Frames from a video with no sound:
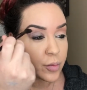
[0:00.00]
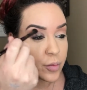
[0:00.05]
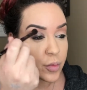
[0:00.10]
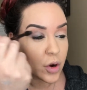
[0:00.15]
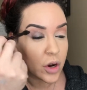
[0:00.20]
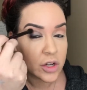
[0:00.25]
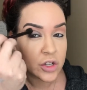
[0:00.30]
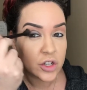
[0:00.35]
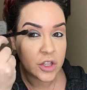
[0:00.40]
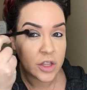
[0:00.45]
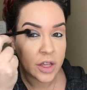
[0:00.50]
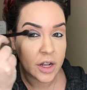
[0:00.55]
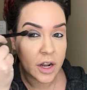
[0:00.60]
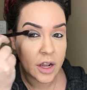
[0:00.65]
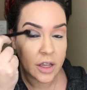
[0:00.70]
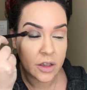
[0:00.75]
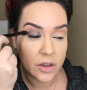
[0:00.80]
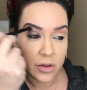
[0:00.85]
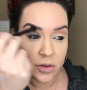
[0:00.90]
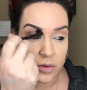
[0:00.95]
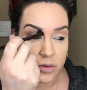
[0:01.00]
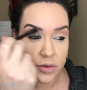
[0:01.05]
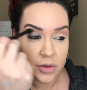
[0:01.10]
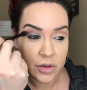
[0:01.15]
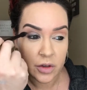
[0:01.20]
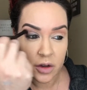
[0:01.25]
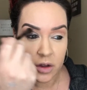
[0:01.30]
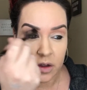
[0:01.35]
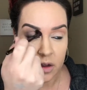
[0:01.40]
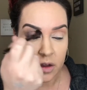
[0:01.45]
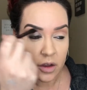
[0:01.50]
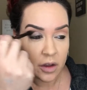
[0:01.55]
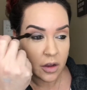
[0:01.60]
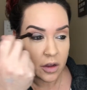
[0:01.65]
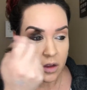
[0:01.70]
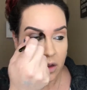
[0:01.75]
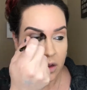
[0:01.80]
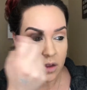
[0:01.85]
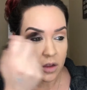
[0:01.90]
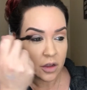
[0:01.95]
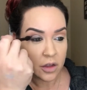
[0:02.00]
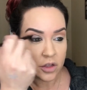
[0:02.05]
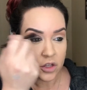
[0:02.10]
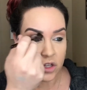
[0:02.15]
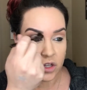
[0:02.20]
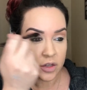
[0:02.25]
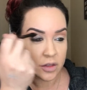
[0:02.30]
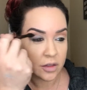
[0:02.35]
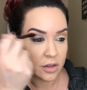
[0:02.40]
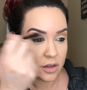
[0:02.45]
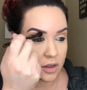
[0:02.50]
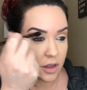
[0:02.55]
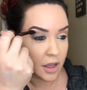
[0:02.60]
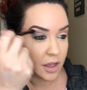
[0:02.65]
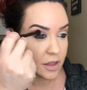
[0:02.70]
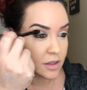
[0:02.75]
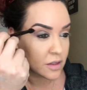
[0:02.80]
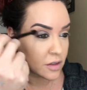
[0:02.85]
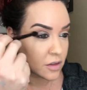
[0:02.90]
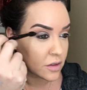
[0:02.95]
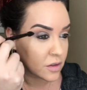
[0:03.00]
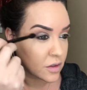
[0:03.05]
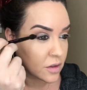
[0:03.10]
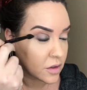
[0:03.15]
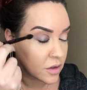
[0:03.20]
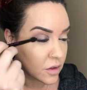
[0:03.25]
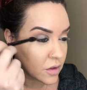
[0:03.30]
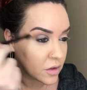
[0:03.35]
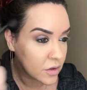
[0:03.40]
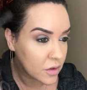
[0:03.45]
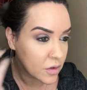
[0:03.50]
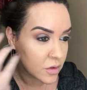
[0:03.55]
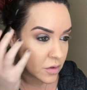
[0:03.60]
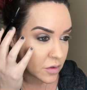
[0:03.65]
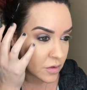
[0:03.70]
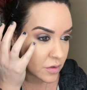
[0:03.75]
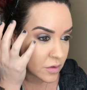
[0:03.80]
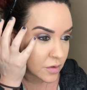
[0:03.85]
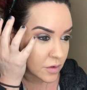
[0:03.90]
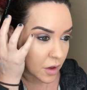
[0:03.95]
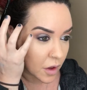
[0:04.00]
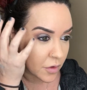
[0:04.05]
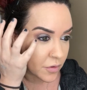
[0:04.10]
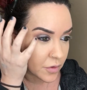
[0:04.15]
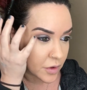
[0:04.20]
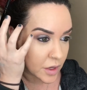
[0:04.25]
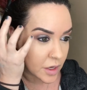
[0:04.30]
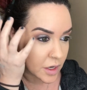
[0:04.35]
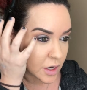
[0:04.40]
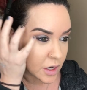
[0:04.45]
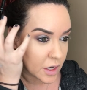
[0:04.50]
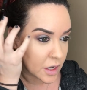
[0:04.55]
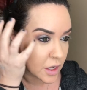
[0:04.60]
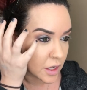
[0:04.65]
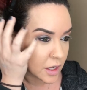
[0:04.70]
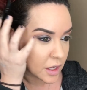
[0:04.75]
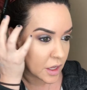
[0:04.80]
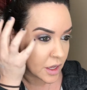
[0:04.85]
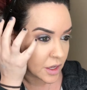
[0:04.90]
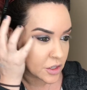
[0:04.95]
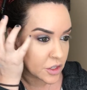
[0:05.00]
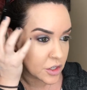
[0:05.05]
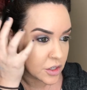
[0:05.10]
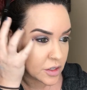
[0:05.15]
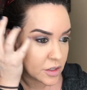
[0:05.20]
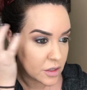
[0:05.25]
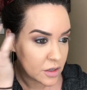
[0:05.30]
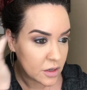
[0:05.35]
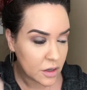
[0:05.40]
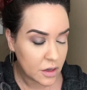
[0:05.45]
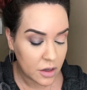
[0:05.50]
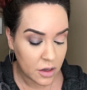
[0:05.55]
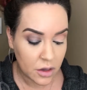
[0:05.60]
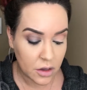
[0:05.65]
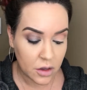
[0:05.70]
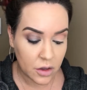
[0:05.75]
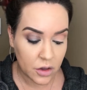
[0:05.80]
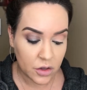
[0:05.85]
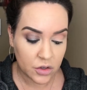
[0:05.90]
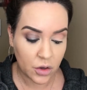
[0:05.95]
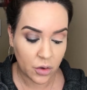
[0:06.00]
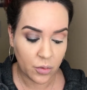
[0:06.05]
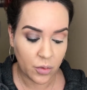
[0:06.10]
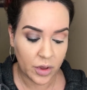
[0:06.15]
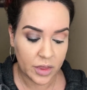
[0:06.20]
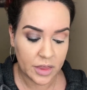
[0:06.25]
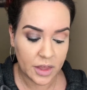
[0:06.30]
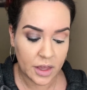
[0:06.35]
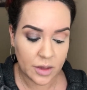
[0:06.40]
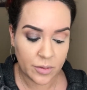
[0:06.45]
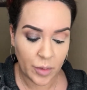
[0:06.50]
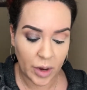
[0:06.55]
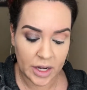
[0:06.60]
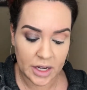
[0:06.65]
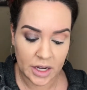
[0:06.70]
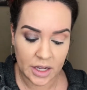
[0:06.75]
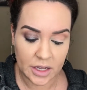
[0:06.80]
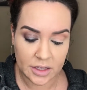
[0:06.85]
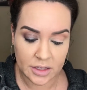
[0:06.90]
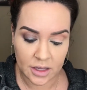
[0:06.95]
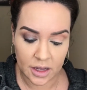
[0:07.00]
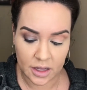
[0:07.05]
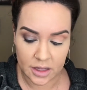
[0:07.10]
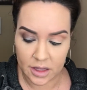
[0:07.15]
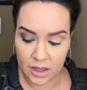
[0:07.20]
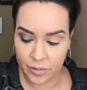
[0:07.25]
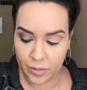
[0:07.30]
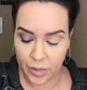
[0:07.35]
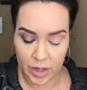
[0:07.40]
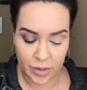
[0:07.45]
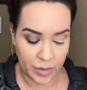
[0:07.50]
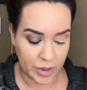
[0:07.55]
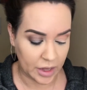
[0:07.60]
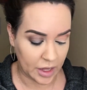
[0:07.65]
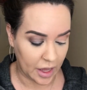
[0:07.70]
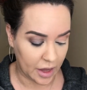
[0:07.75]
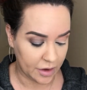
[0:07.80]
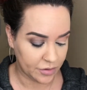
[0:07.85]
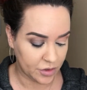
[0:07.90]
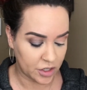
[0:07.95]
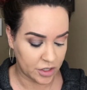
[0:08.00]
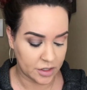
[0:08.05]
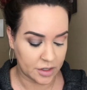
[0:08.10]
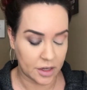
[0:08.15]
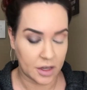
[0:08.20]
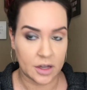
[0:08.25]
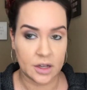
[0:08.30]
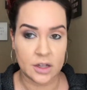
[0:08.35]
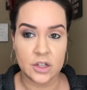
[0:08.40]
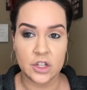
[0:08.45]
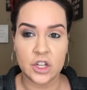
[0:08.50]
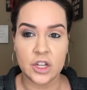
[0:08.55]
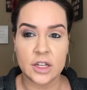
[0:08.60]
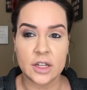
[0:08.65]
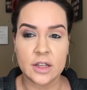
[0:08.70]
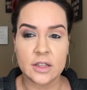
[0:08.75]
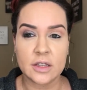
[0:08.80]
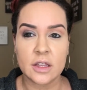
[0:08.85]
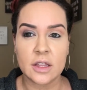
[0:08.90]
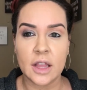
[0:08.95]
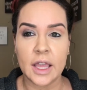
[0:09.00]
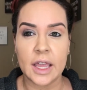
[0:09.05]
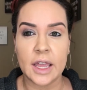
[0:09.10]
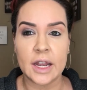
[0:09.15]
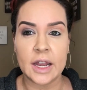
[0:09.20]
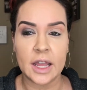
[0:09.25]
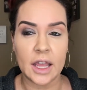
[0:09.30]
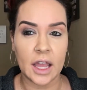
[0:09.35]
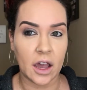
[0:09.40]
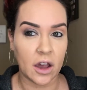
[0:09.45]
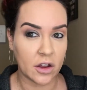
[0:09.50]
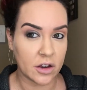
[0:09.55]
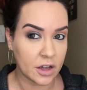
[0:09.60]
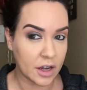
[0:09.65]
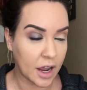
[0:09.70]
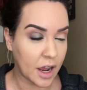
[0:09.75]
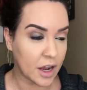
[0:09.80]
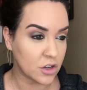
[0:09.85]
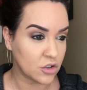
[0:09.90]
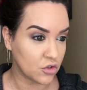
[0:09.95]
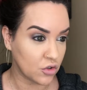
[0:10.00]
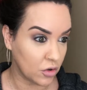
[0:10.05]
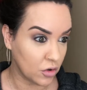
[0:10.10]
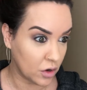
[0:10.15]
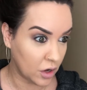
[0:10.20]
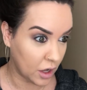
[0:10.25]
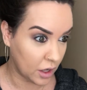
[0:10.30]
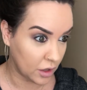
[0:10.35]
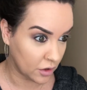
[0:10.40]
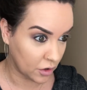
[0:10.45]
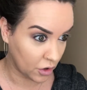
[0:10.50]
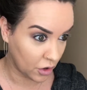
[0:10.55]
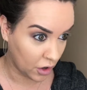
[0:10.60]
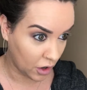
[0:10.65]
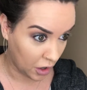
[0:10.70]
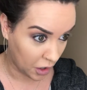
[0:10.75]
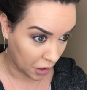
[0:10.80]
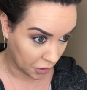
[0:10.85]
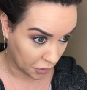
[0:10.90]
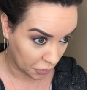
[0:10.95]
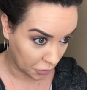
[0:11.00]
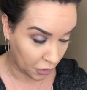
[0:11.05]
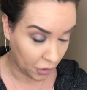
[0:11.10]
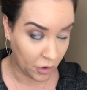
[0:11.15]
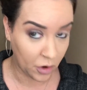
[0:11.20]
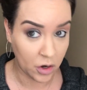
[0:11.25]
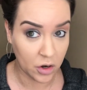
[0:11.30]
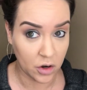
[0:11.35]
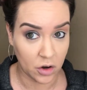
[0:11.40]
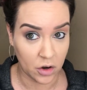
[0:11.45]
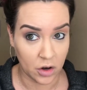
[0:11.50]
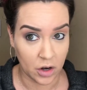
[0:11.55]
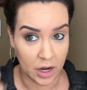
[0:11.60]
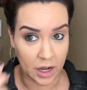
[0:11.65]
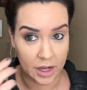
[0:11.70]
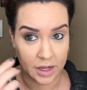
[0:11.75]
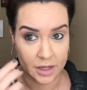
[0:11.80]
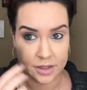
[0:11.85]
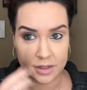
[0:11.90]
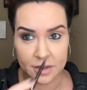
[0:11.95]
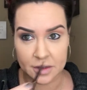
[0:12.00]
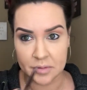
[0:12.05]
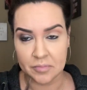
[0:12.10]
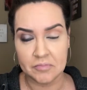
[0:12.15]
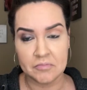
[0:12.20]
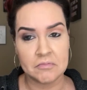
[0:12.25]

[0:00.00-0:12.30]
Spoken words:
brush that I used just to like soften any edges. So one thing my niece said that made me laugh, she said she doesn't like any unnatural color under her eyes.